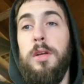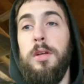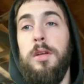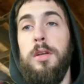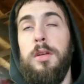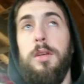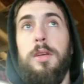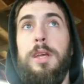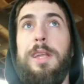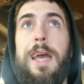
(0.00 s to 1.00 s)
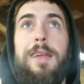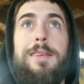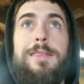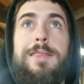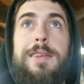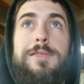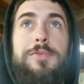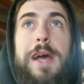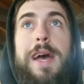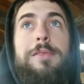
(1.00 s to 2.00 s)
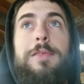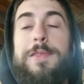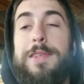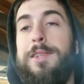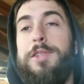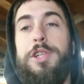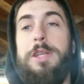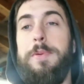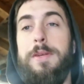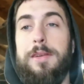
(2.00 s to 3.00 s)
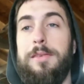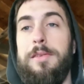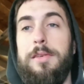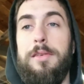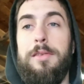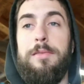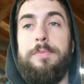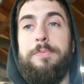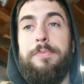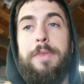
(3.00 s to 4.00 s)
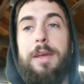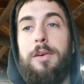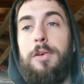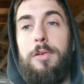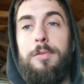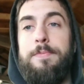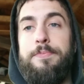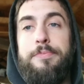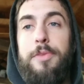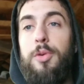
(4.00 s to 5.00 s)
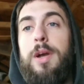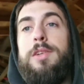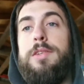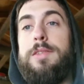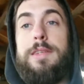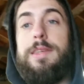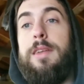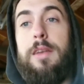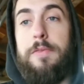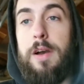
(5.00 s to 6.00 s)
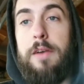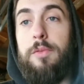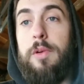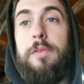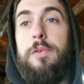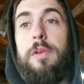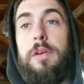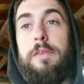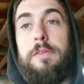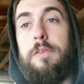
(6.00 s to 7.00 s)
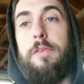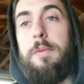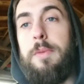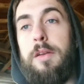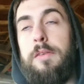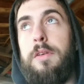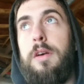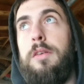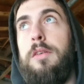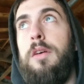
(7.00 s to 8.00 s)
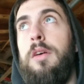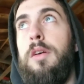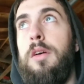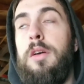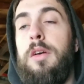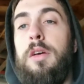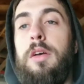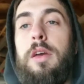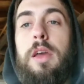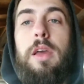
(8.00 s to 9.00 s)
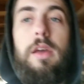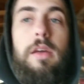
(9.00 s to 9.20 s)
It had its rattles and its cheap interior, like all new edges, SN95s, whatever you want to consider that body style. And